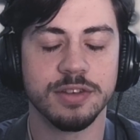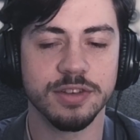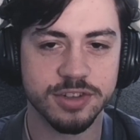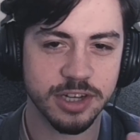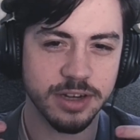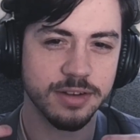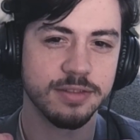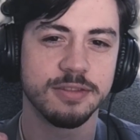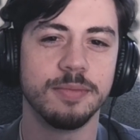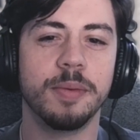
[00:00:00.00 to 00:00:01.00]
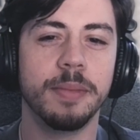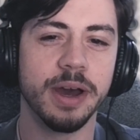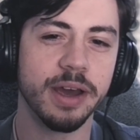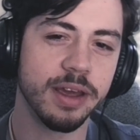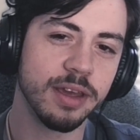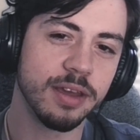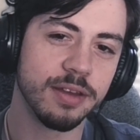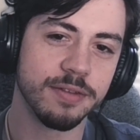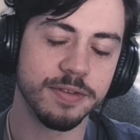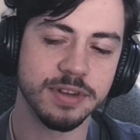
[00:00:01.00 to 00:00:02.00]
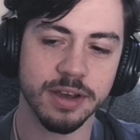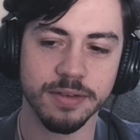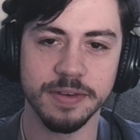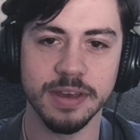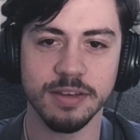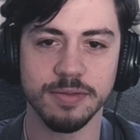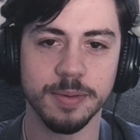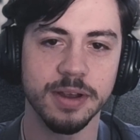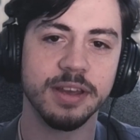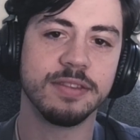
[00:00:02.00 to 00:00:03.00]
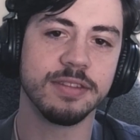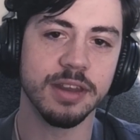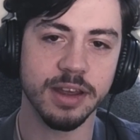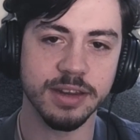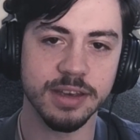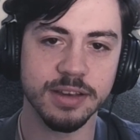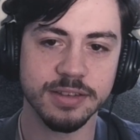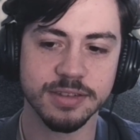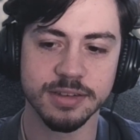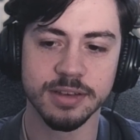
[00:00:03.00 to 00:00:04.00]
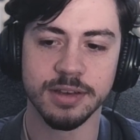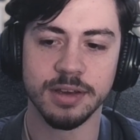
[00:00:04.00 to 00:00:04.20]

to share some of my photography experience and ideas,